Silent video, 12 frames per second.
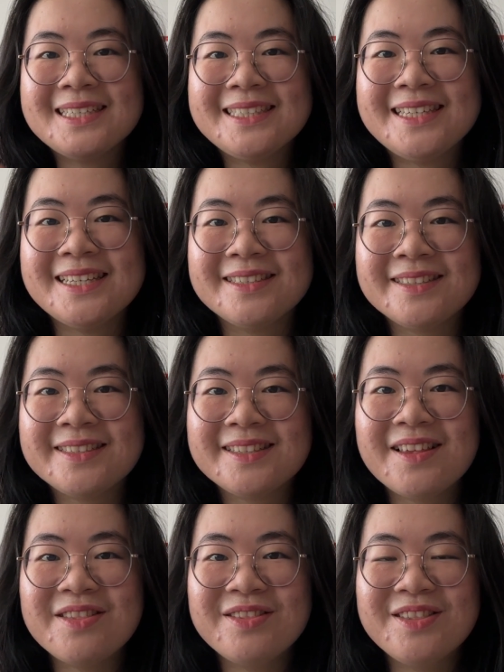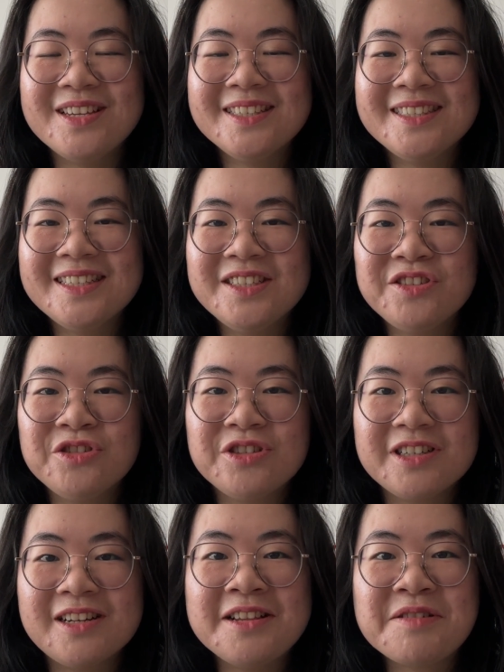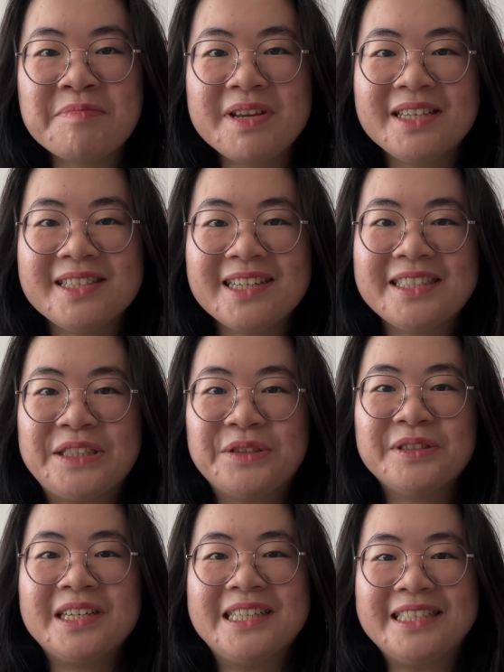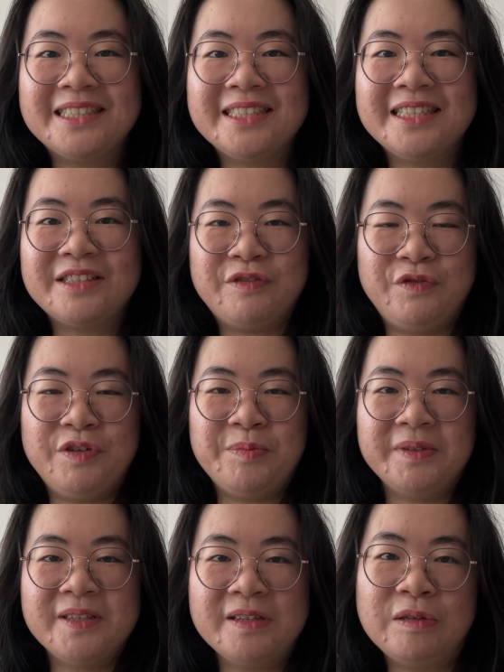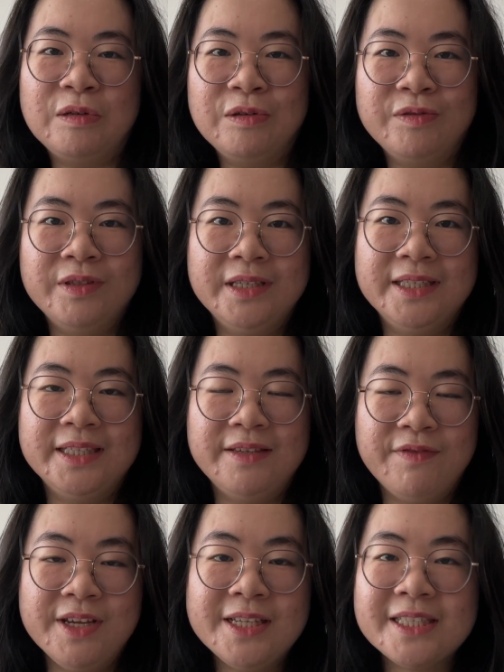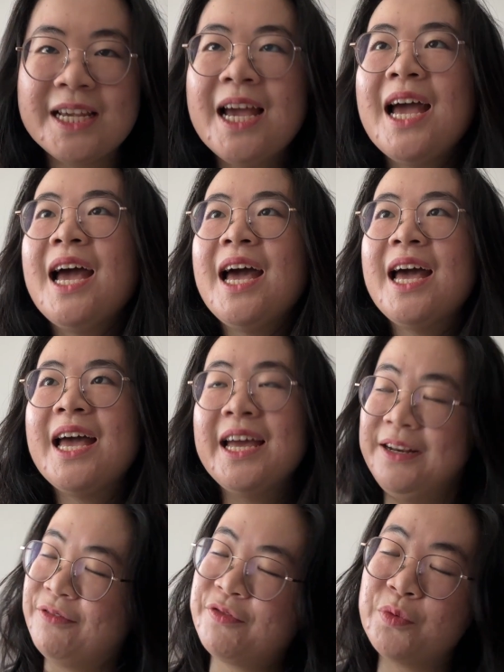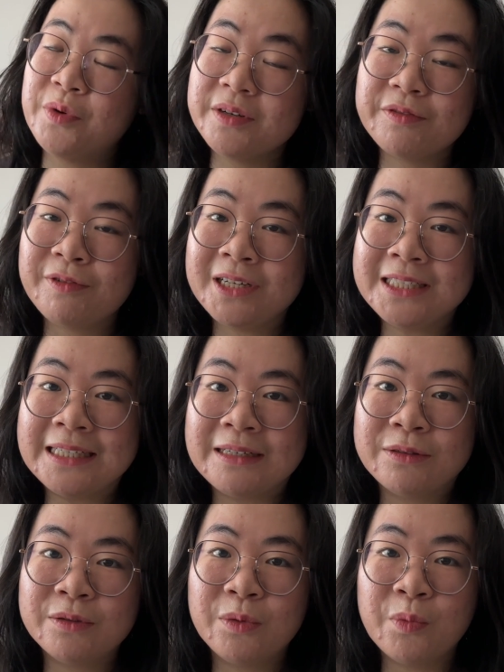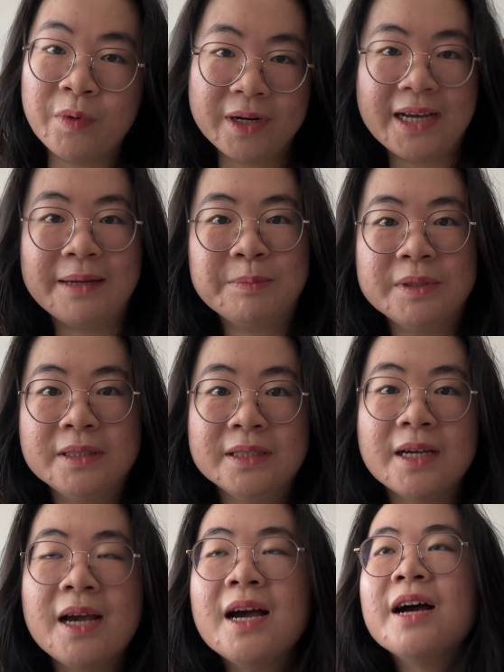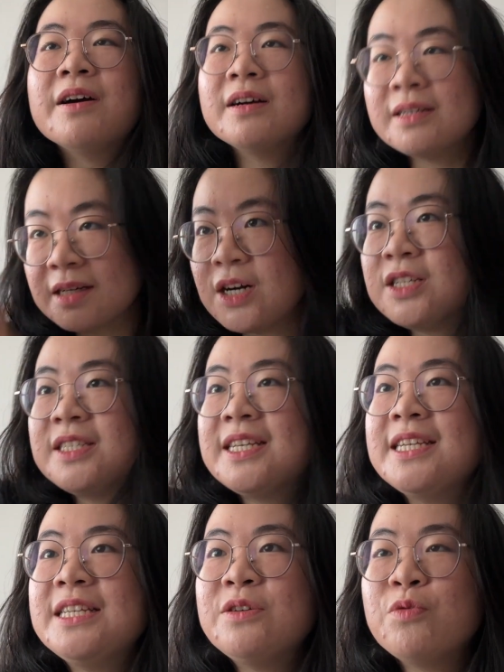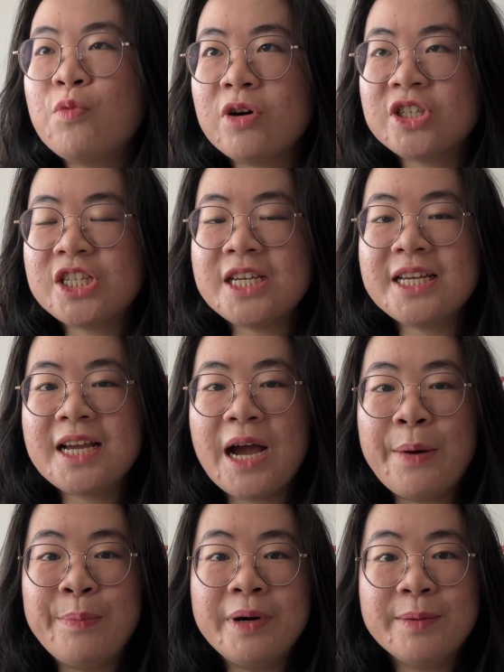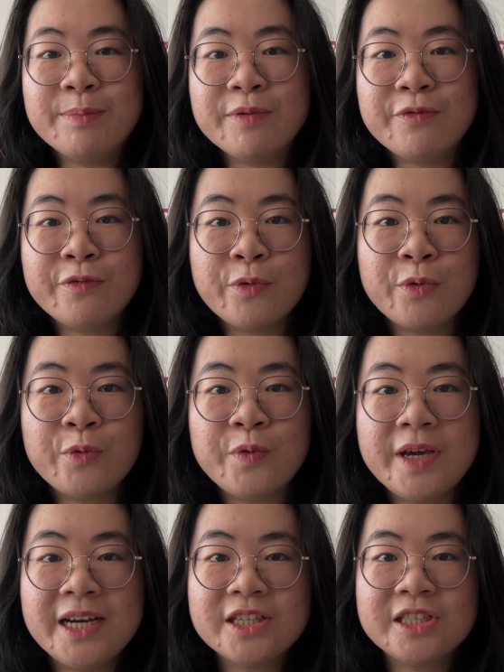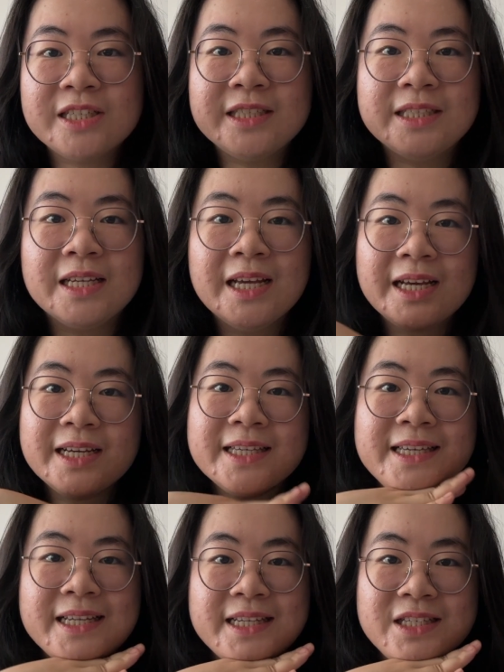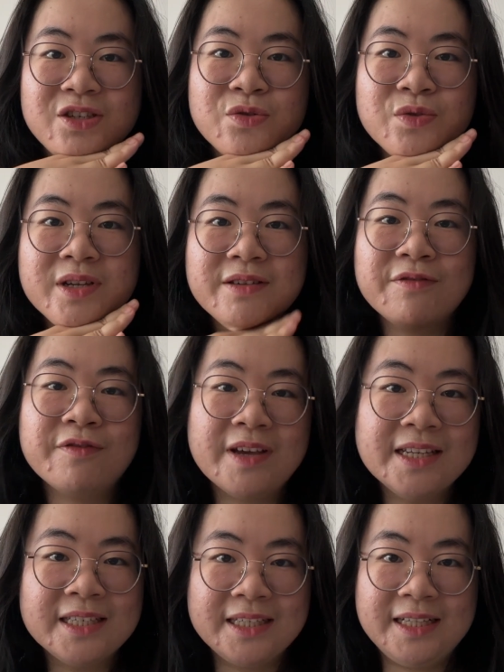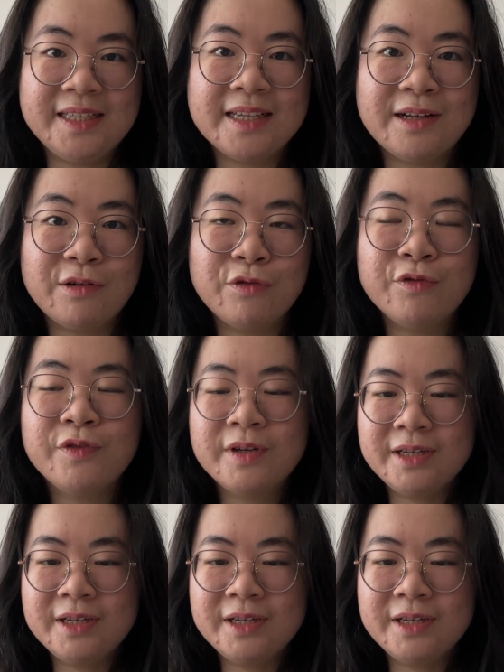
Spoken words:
Yes, this is not a clickbait title. I did get 50% off this event. And if you want to find out what happened, continue watching. But before we actually get into the event itself,